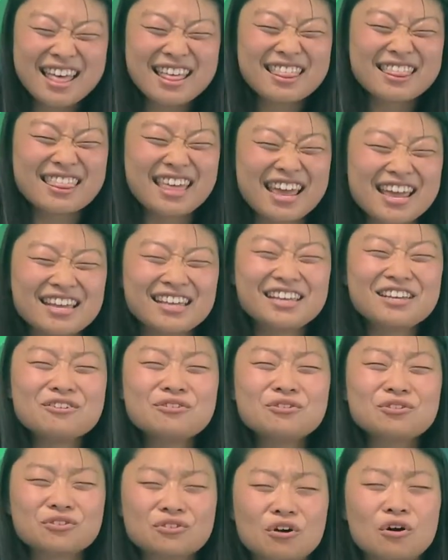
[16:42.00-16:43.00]
thank you
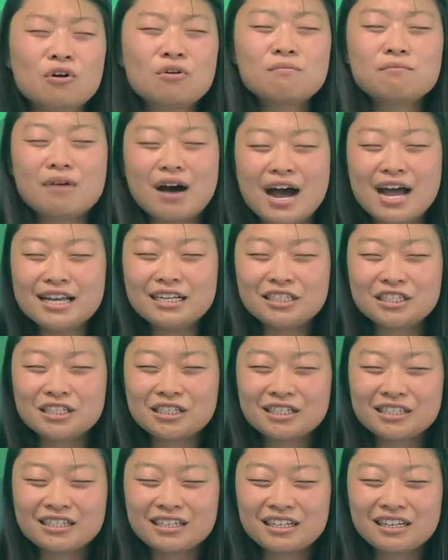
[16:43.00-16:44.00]
so
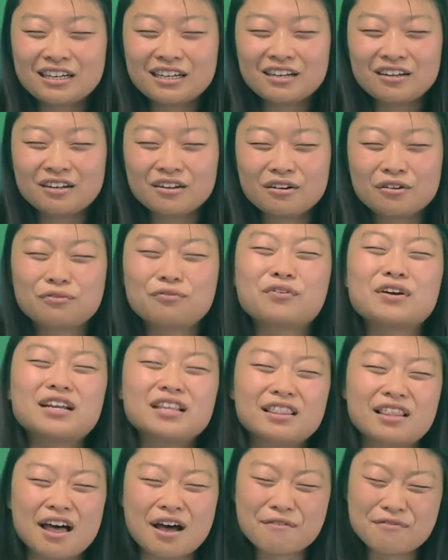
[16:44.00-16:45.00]
much for
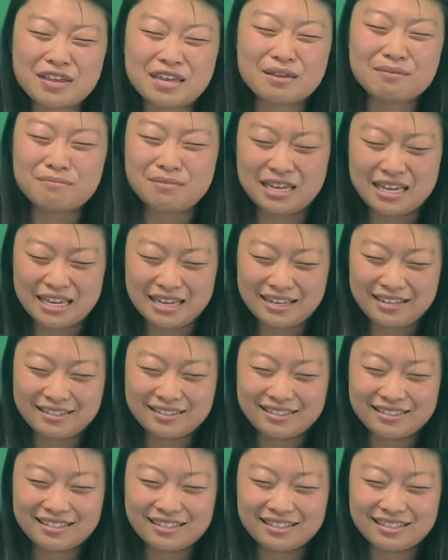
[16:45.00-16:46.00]
loving me.
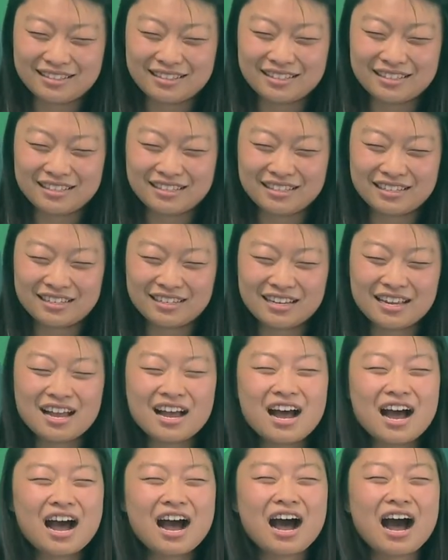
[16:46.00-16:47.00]

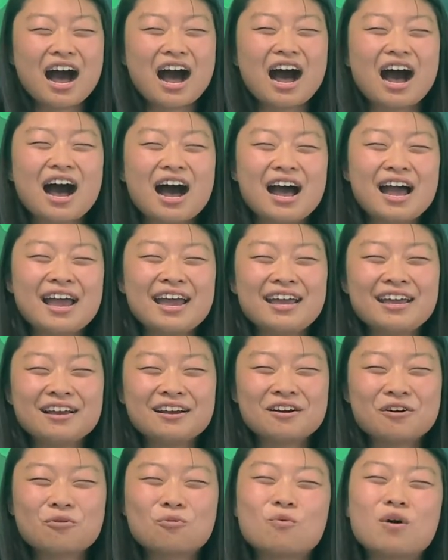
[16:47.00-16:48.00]
I
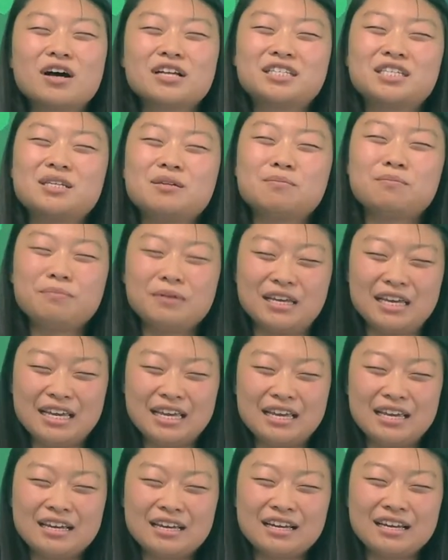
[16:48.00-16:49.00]
want to
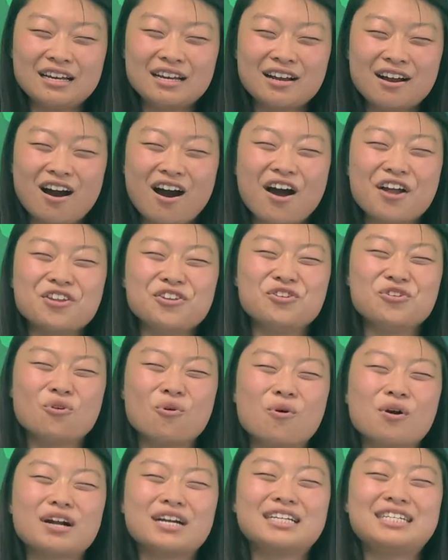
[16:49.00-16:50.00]
be on
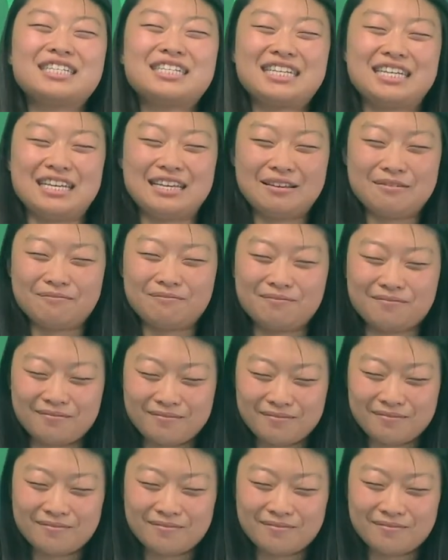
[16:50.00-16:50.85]
your team.